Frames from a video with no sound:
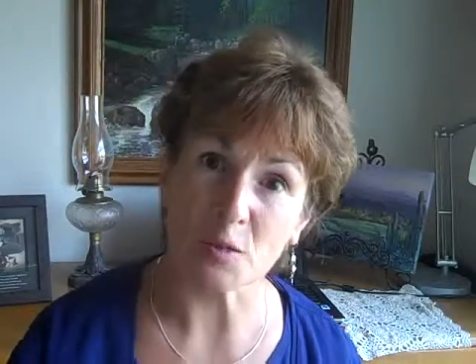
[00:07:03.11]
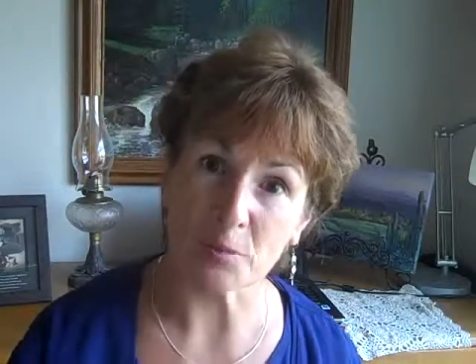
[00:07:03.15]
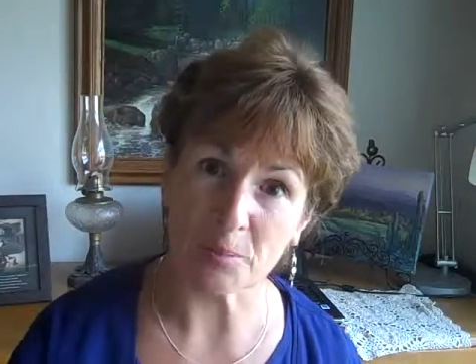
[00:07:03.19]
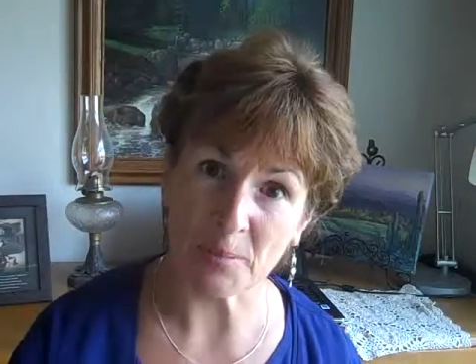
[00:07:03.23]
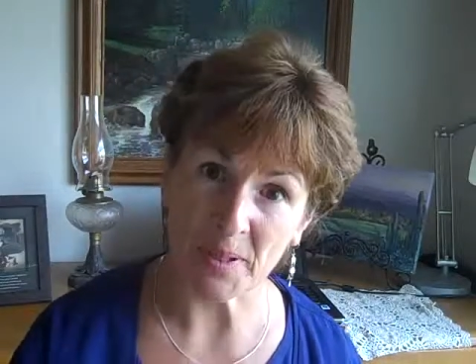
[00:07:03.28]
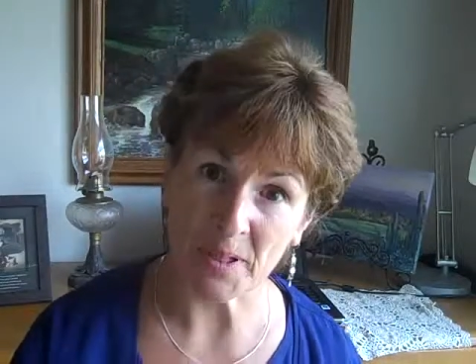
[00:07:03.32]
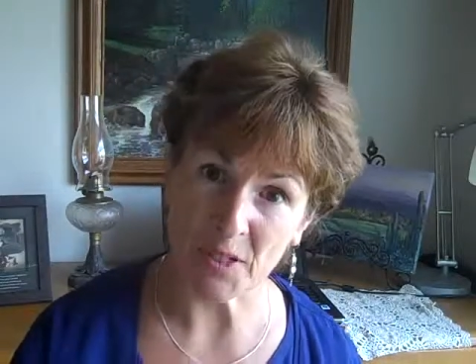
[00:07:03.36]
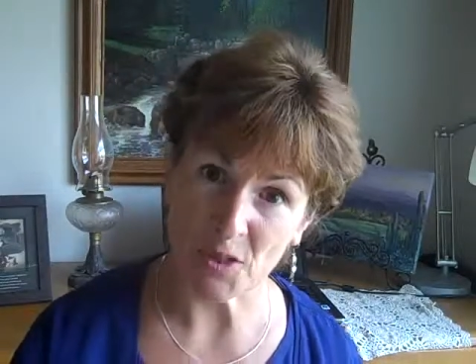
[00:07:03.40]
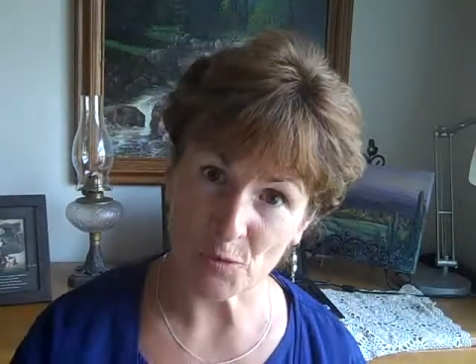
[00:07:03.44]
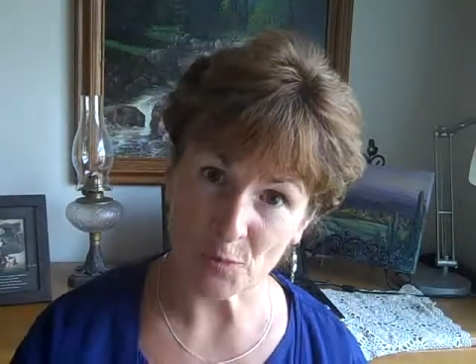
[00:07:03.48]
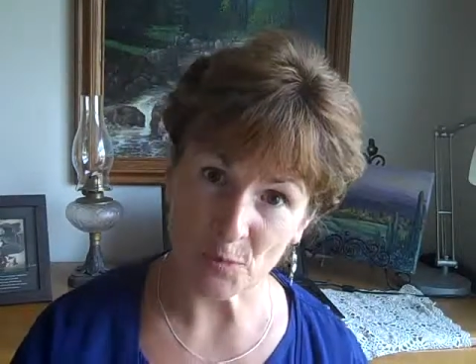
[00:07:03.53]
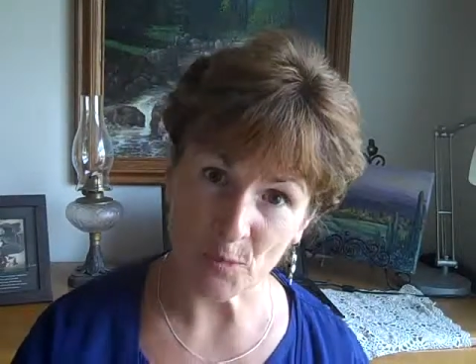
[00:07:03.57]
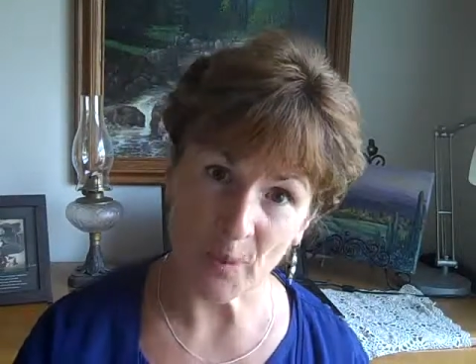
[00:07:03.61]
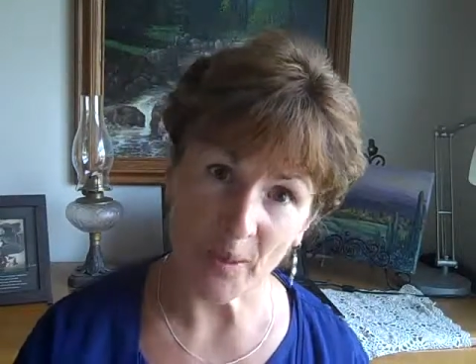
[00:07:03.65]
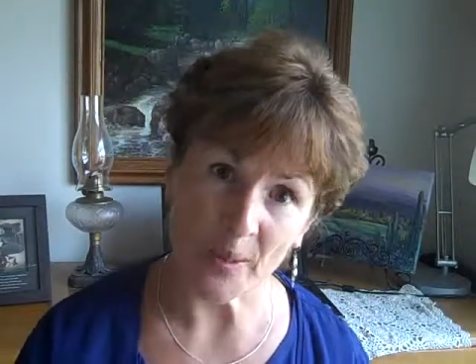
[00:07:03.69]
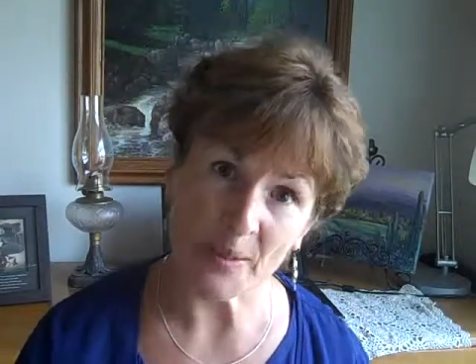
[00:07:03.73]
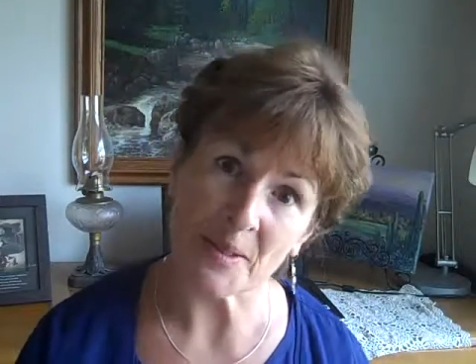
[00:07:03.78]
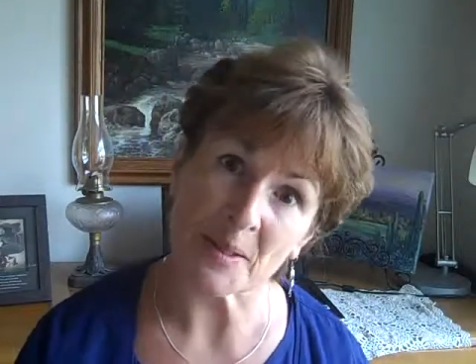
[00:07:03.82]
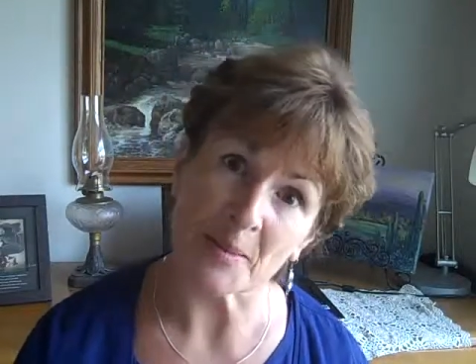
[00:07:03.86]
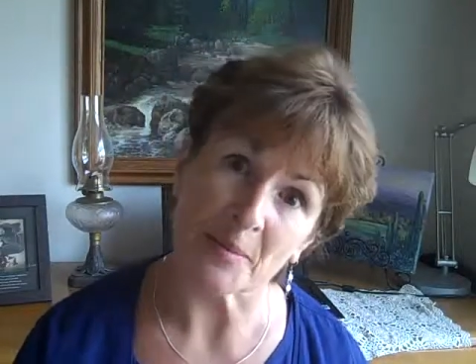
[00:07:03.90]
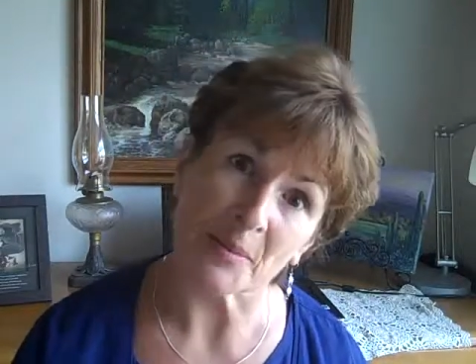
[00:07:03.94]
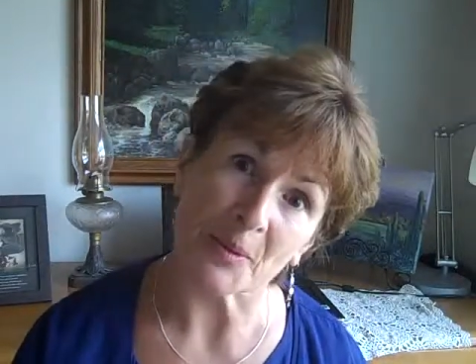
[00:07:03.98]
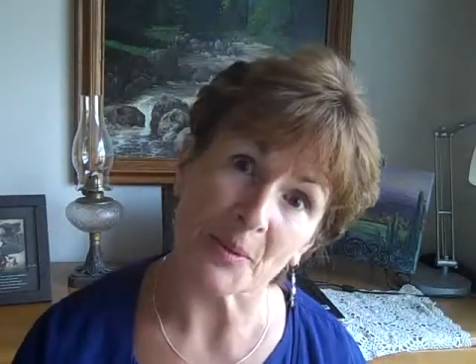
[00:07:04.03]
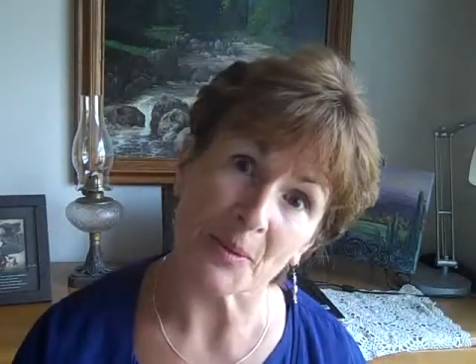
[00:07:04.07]
speech
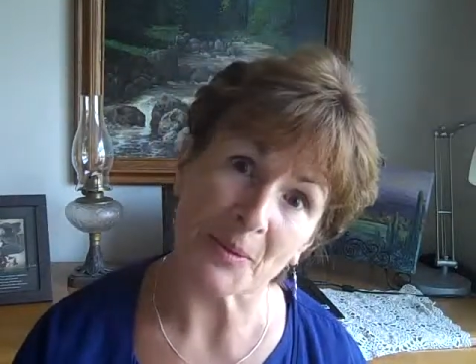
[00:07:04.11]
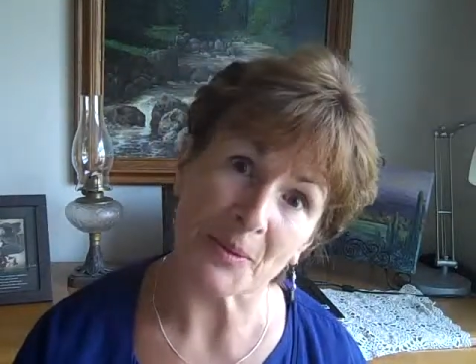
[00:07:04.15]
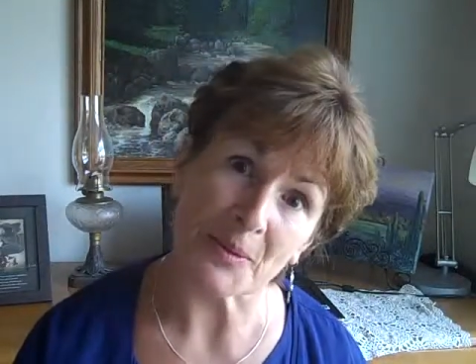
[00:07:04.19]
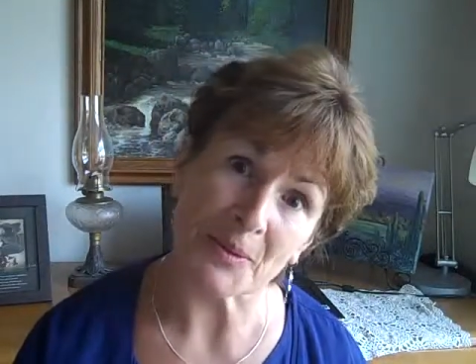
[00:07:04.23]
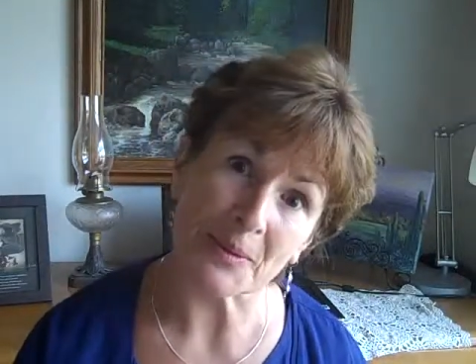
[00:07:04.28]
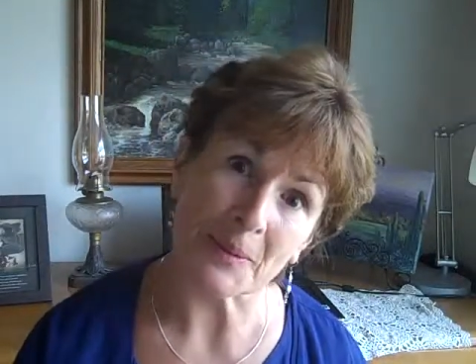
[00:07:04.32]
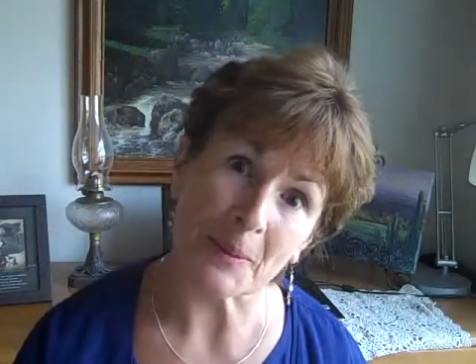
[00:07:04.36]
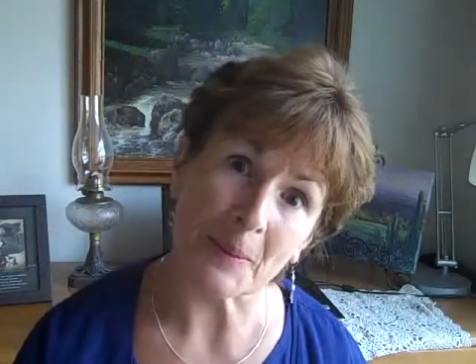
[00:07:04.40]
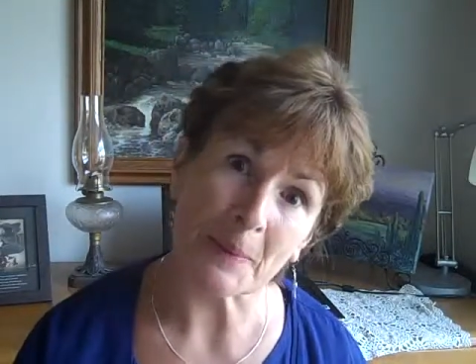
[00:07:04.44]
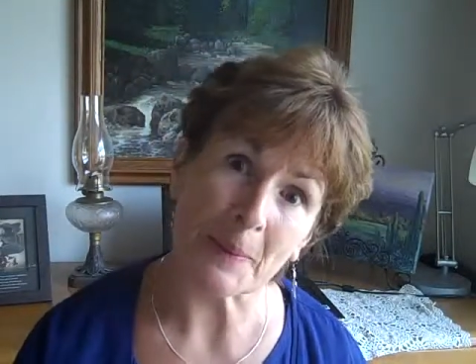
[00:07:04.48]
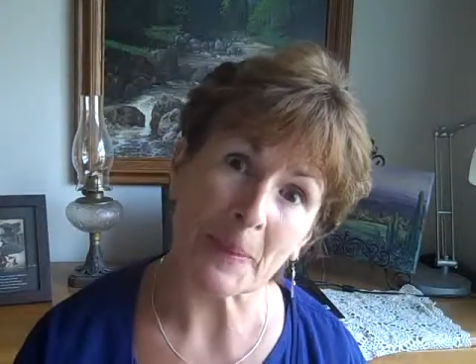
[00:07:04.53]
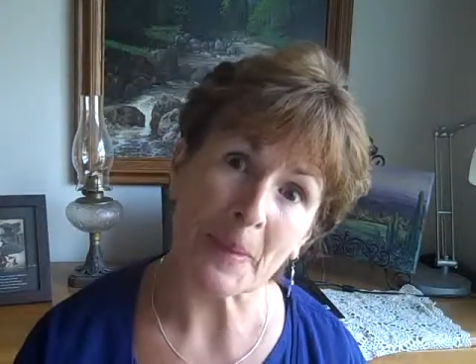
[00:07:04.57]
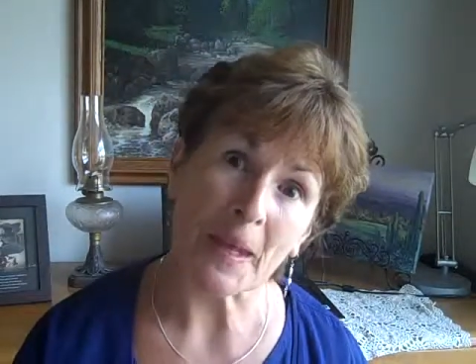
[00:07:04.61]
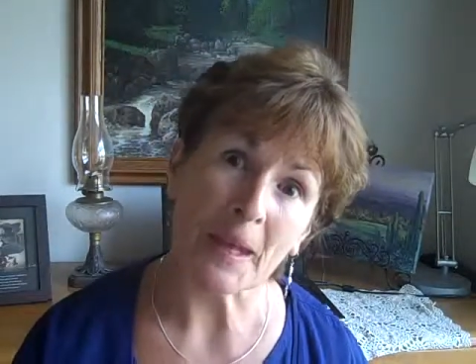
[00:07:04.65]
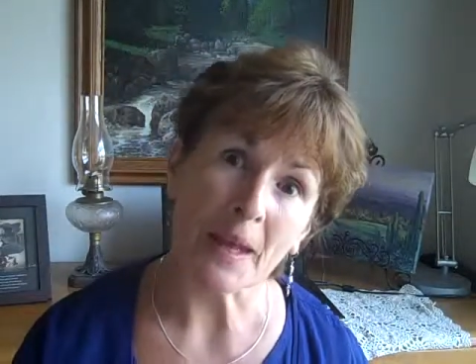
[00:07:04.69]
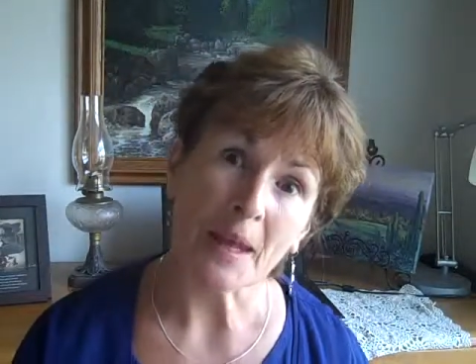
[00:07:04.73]
principles.